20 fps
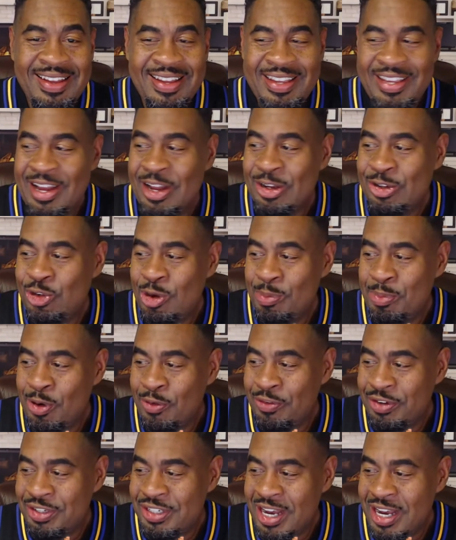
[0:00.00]
Y'all tripping
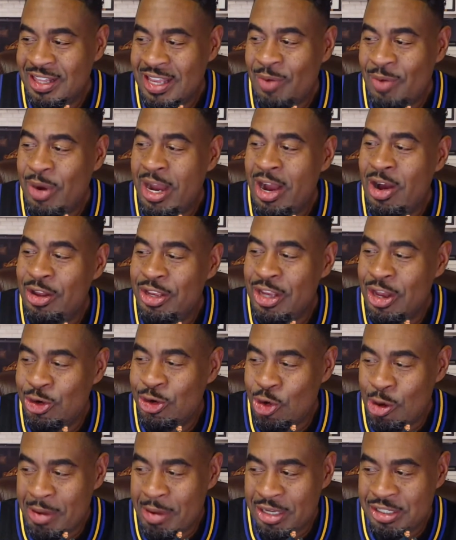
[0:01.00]
over chocolate. Why all y'all
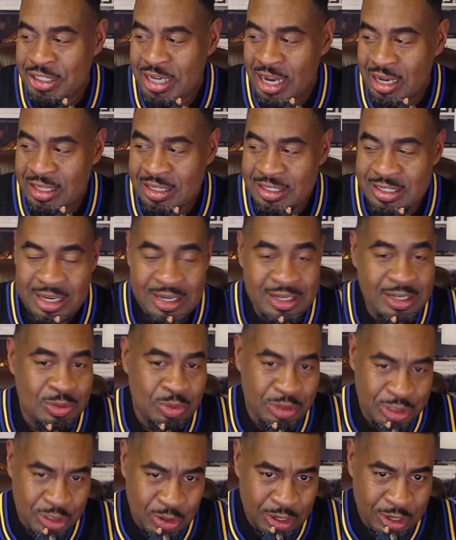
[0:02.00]
know about chocolate sundaes?
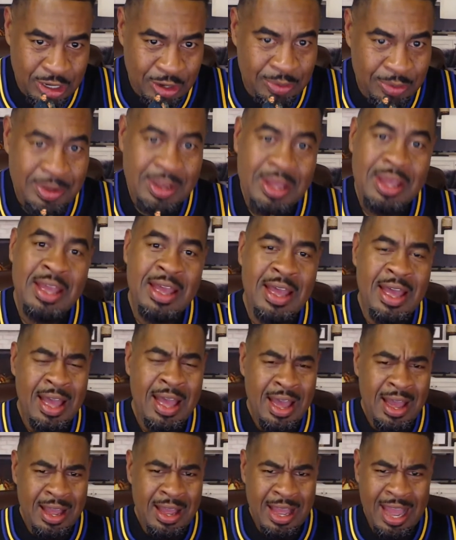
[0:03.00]
What's going on?
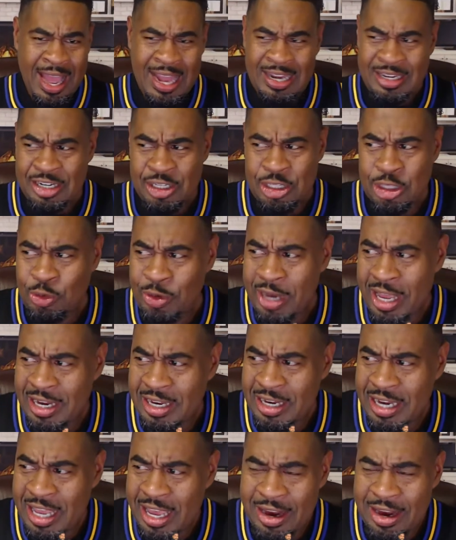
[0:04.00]
I just threw that
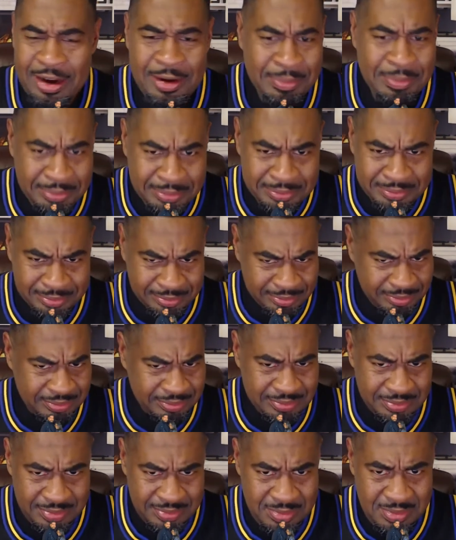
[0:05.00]
in the air.
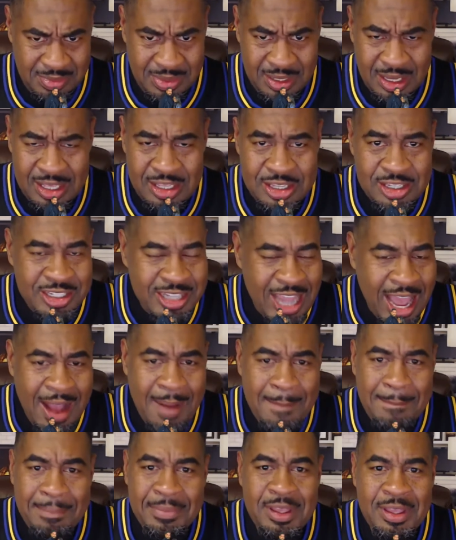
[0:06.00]

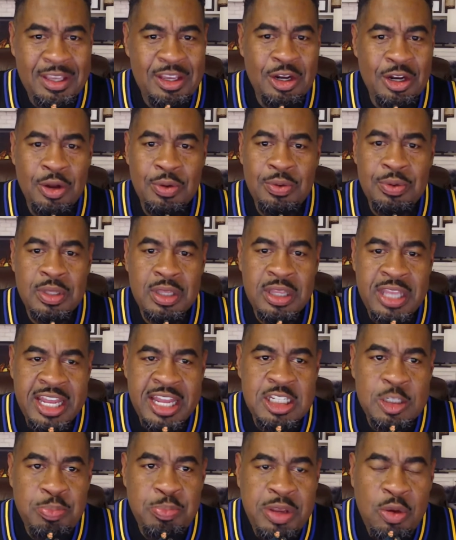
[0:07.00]
Stop, you know,
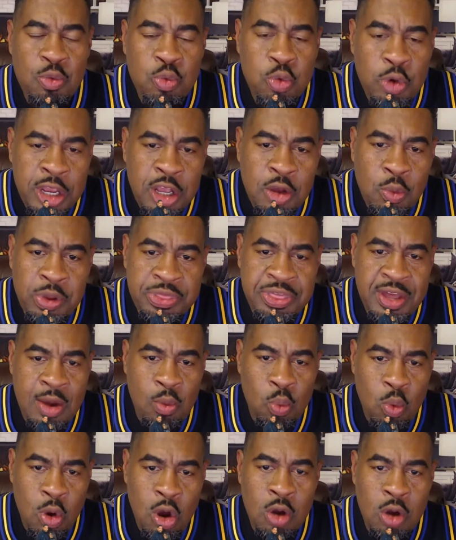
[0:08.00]
let's be real with our
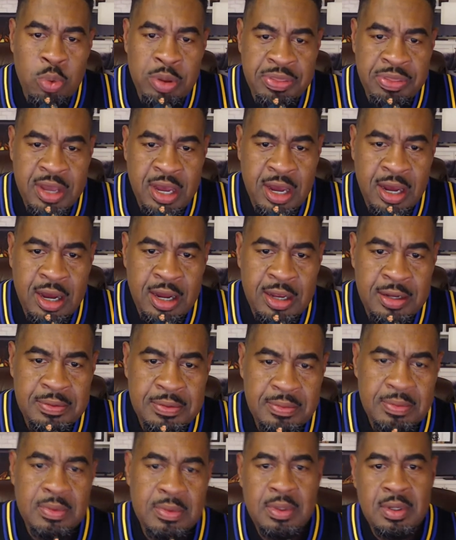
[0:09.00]
walk with God.
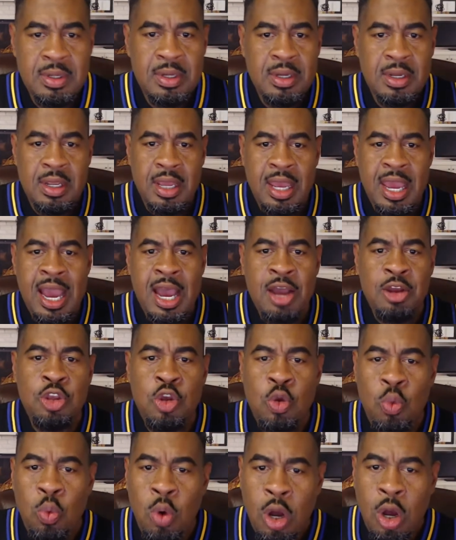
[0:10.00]
How
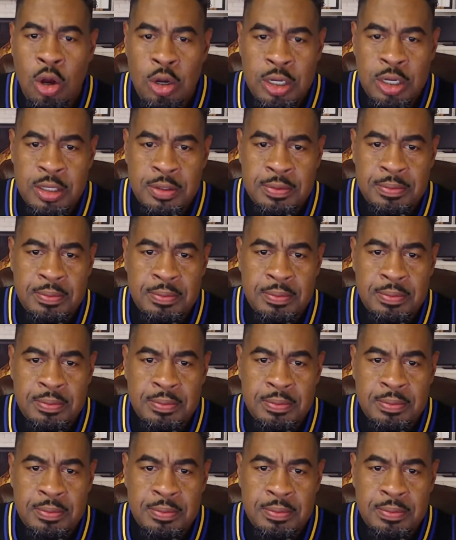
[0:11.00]
you walk,